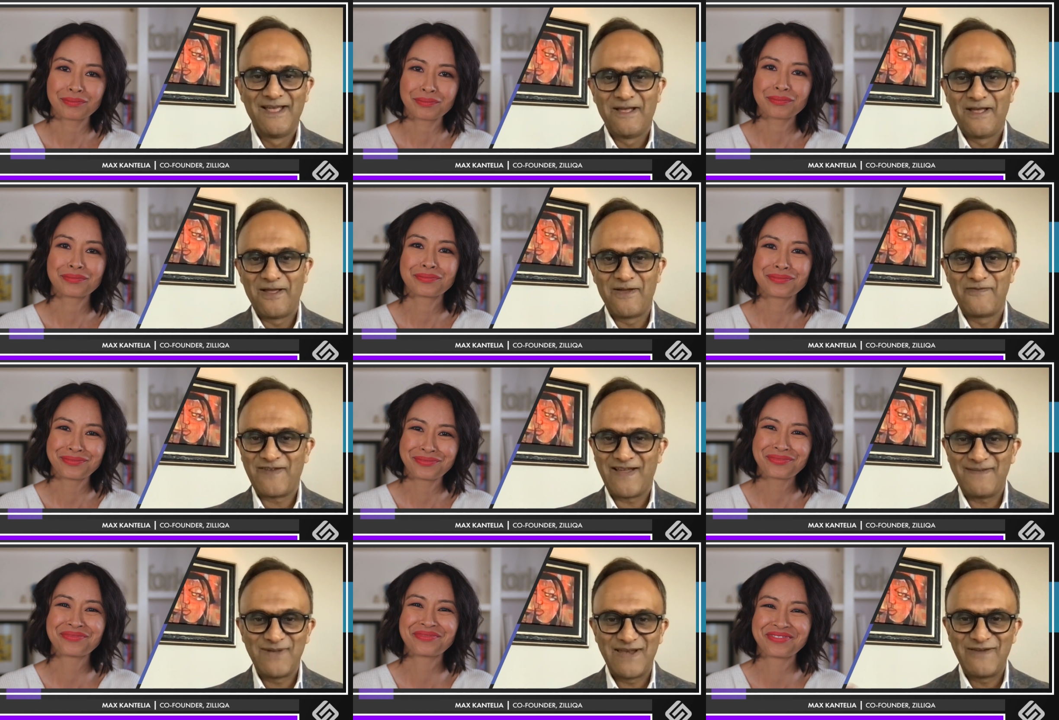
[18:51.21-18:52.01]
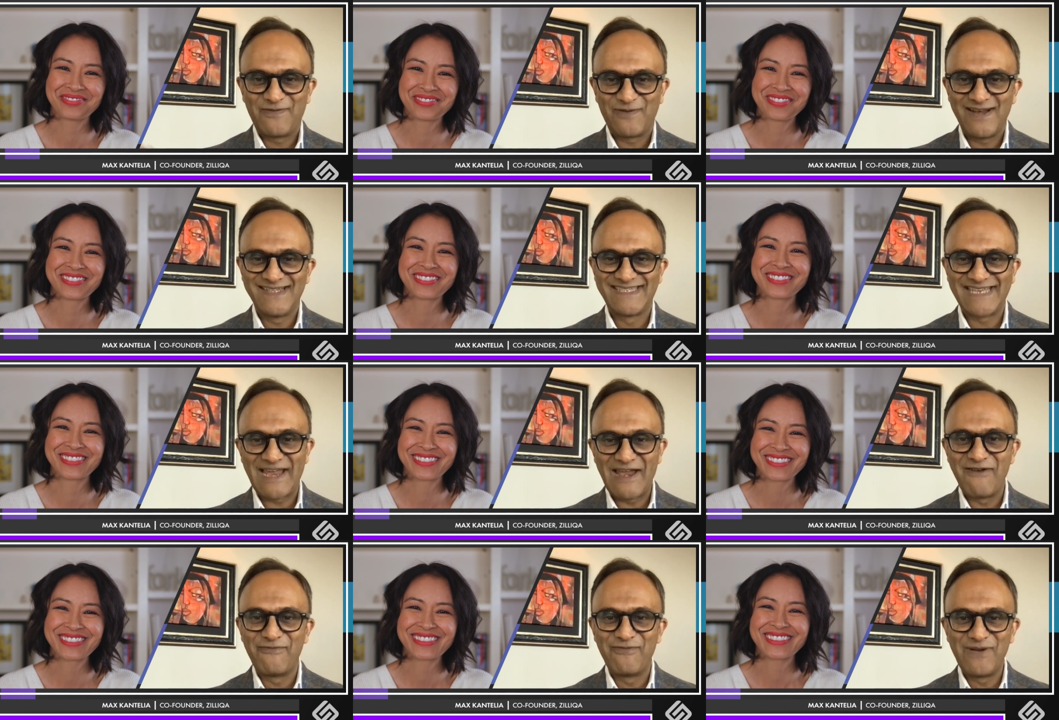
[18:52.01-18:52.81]
Speaker 1: family, friends,
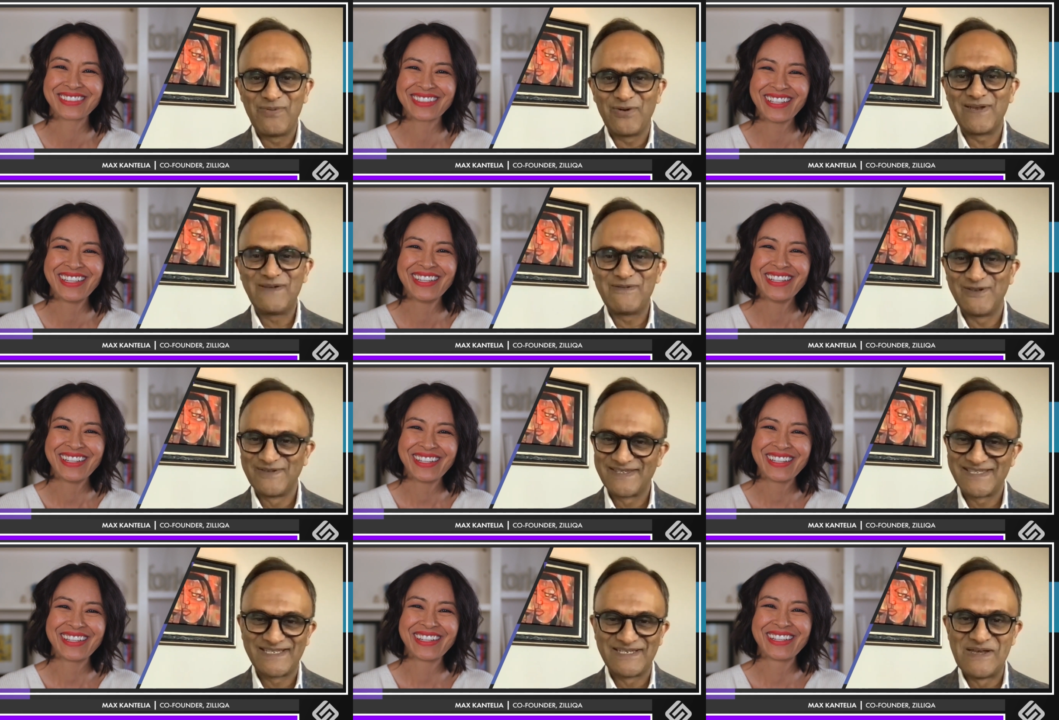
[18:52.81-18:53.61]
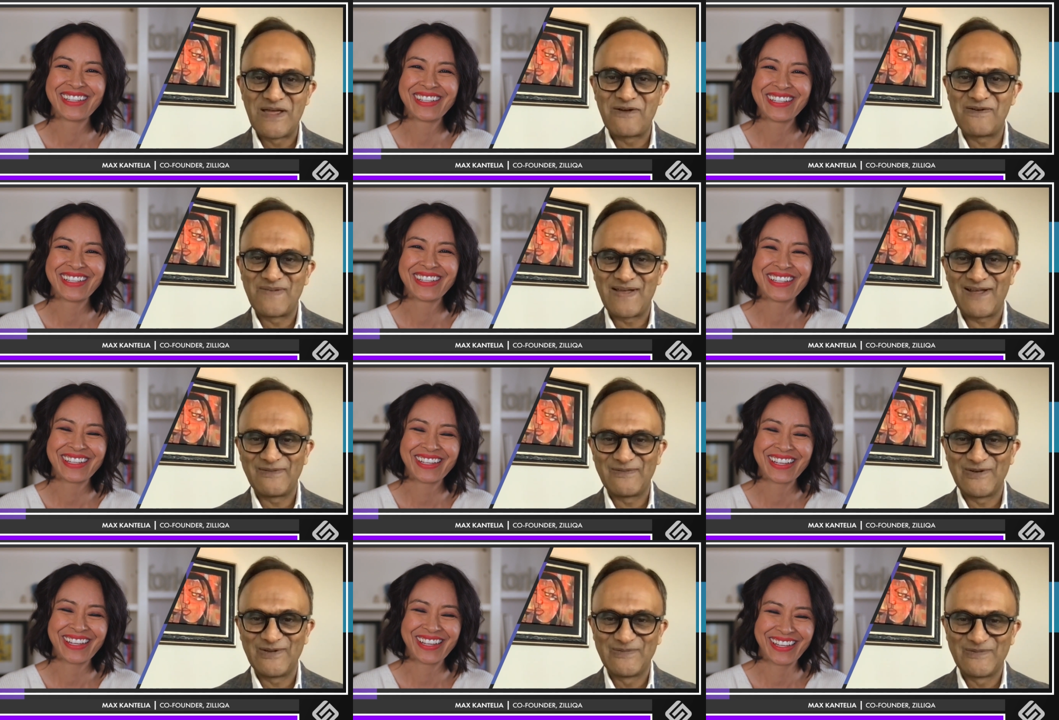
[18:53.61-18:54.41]
everybody wants to know about
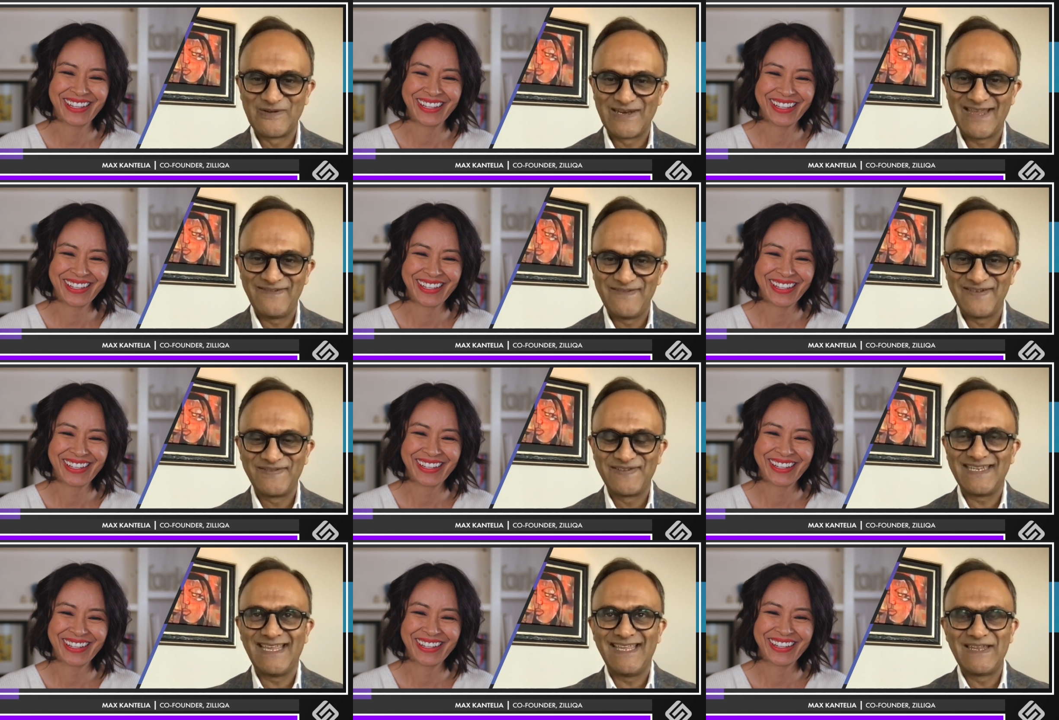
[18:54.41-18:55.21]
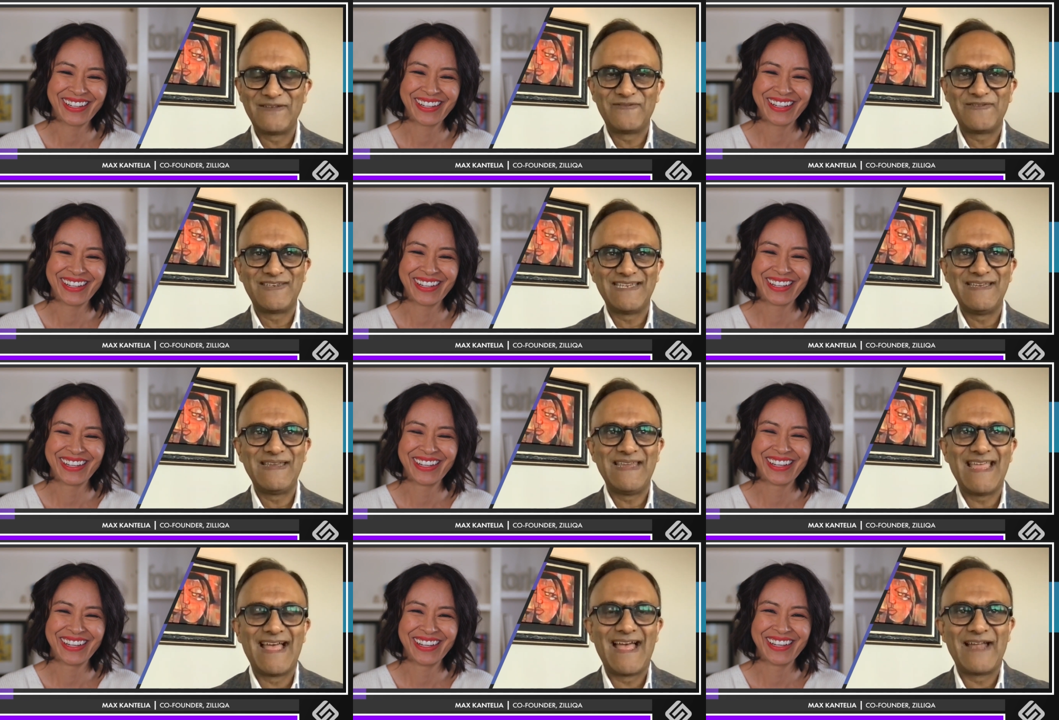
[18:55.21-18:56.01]
what NFT
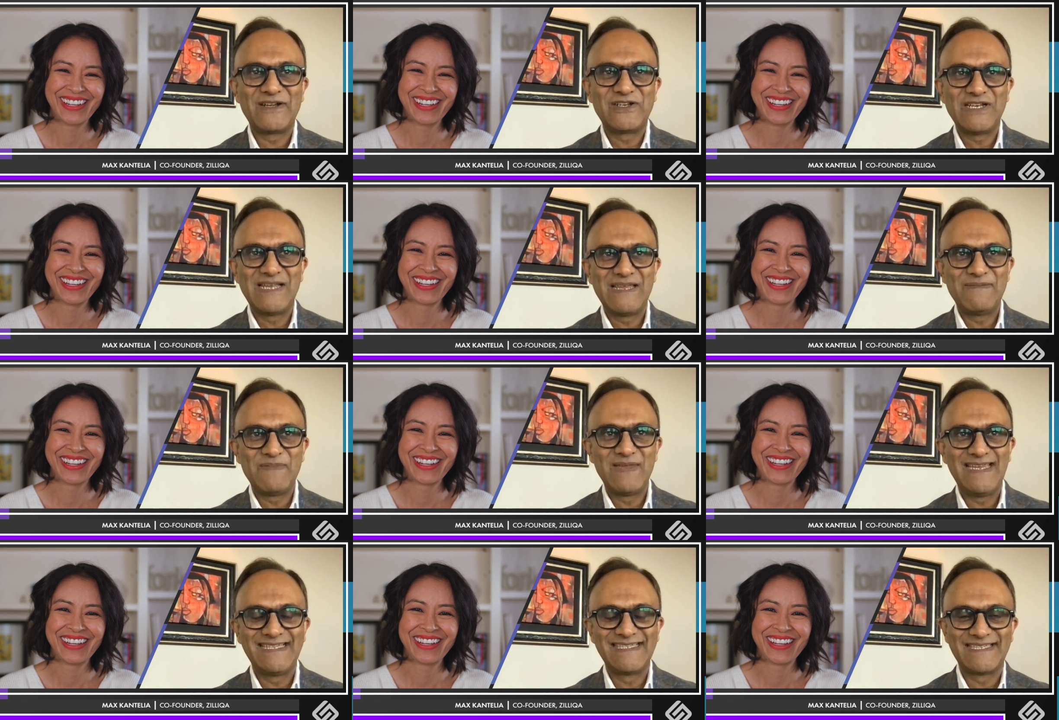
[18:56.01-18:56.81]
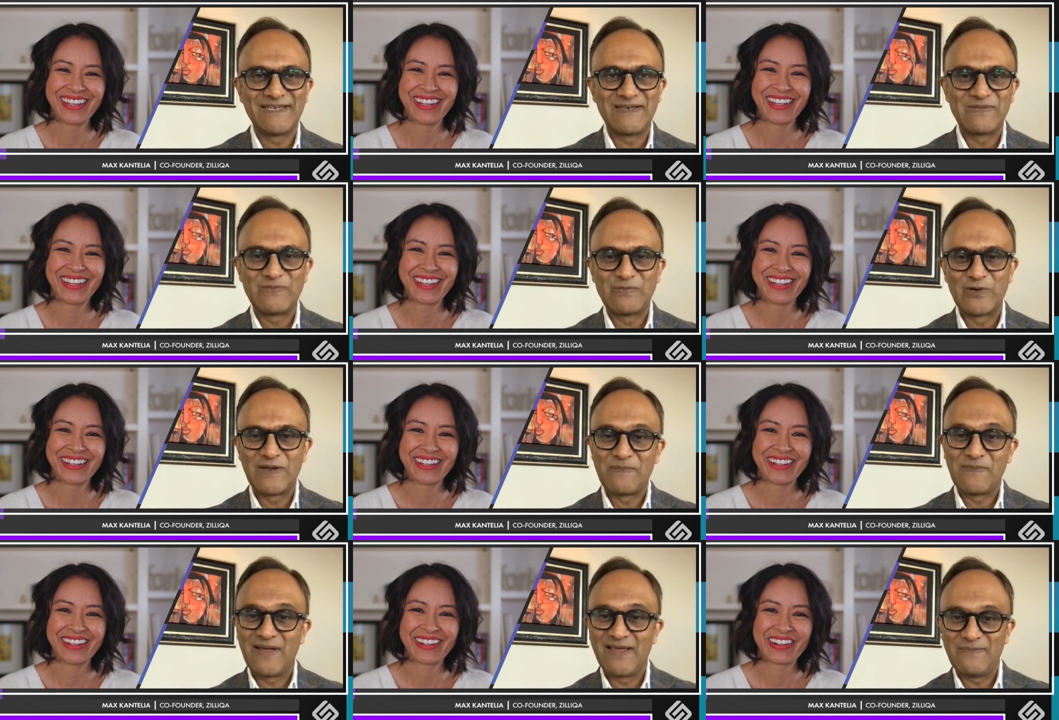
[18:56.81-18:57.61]
actually means and what it
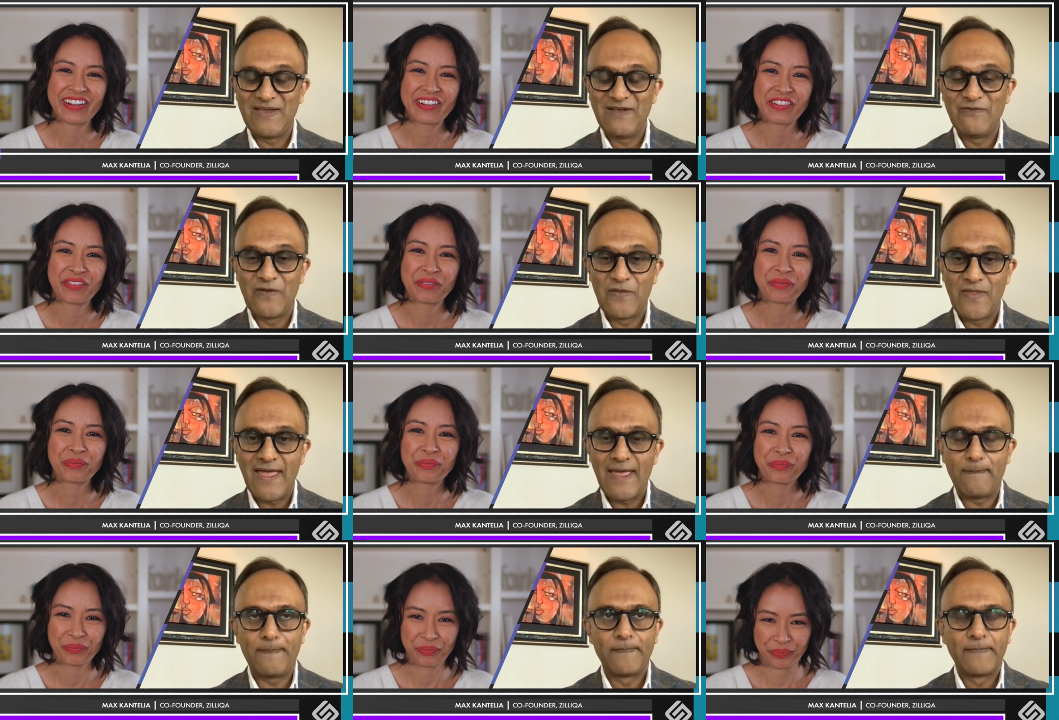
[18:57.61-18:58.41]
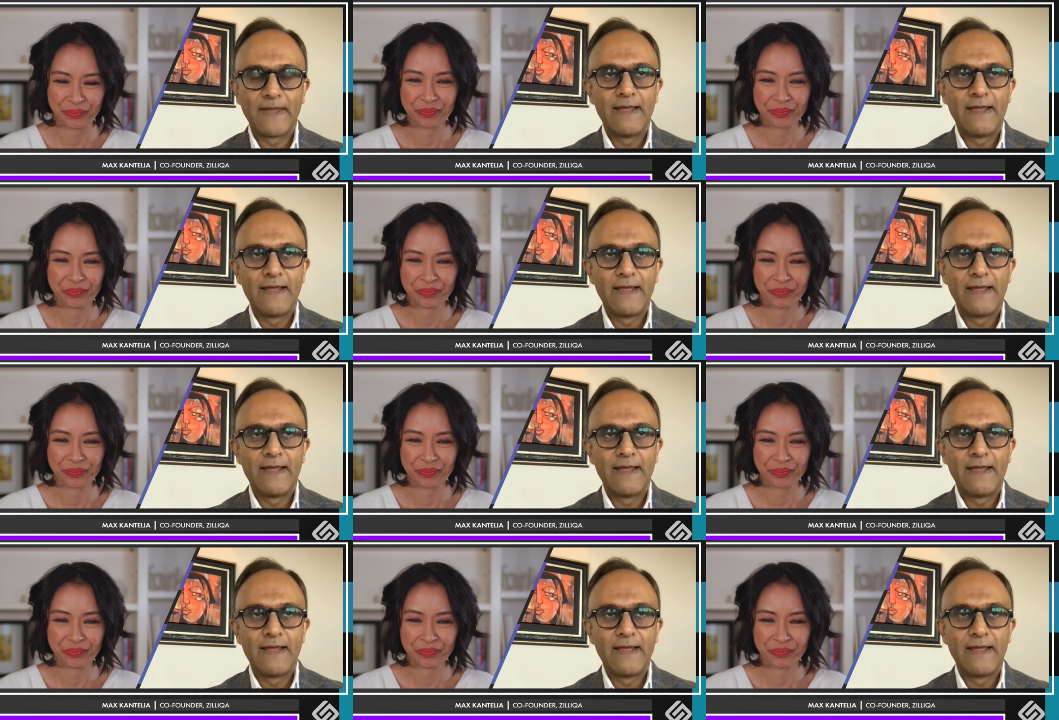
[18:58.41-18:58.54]
might mean for them.